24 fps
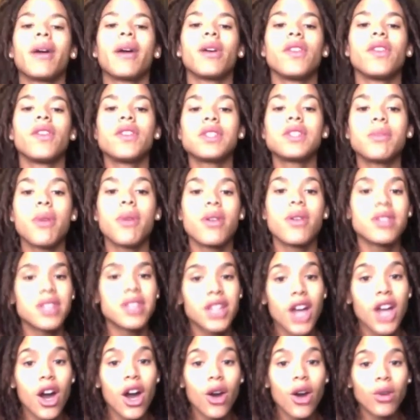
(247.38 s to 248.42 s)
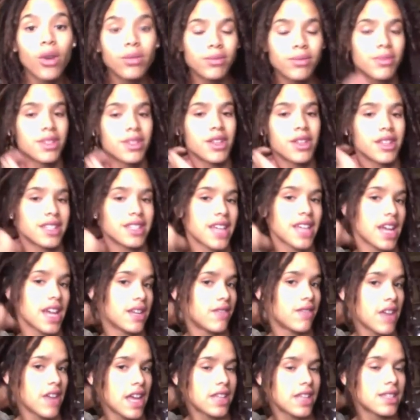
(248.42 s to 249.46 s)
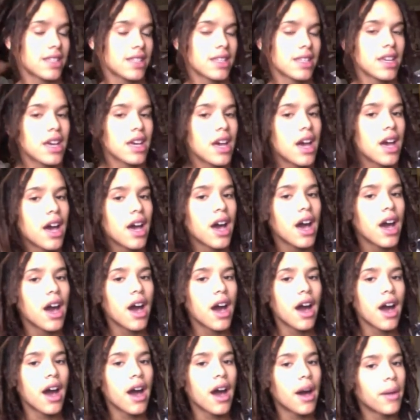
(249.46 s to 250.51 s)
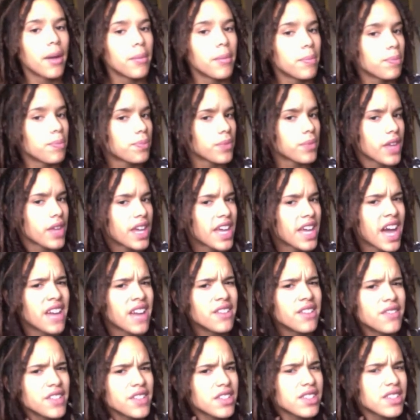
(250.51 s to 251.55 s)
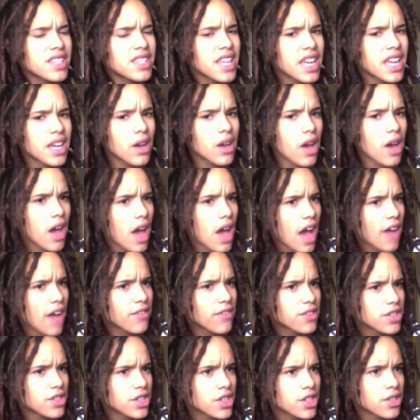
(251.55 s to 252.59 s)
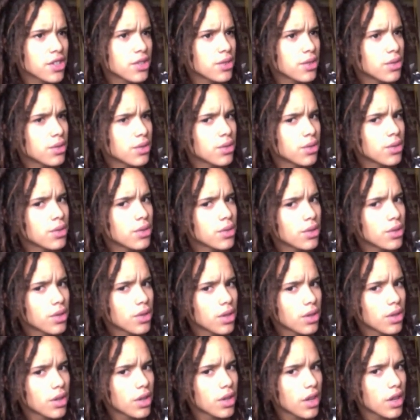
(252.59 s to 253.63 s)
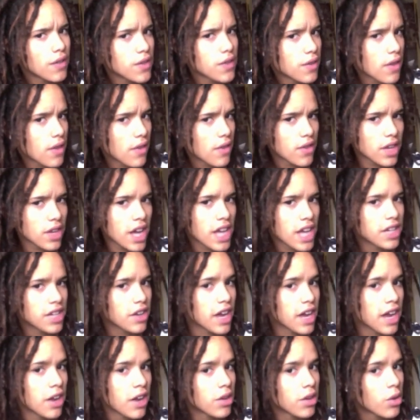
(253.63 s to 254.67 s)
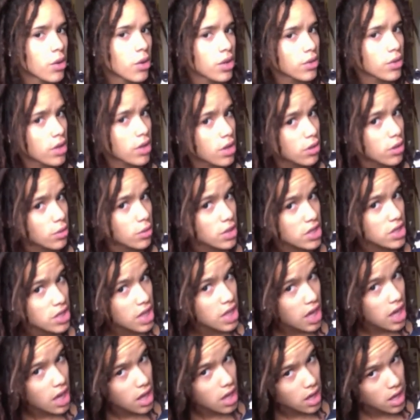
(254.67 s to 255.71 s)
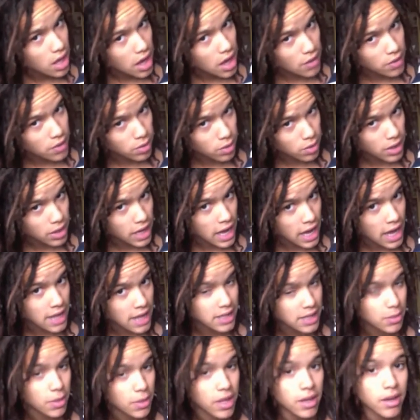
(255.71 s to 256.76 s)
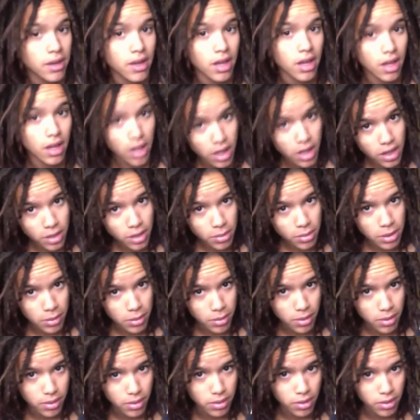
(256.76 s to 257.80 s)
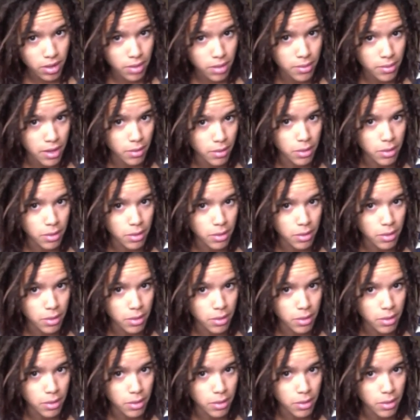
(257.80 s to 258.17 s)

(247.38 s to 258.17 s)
where they're supposed to go. So it's kind of nice. It kind of feels like after if you've ever gotten your hair cornrowed, which not everyone has, but a good amount of people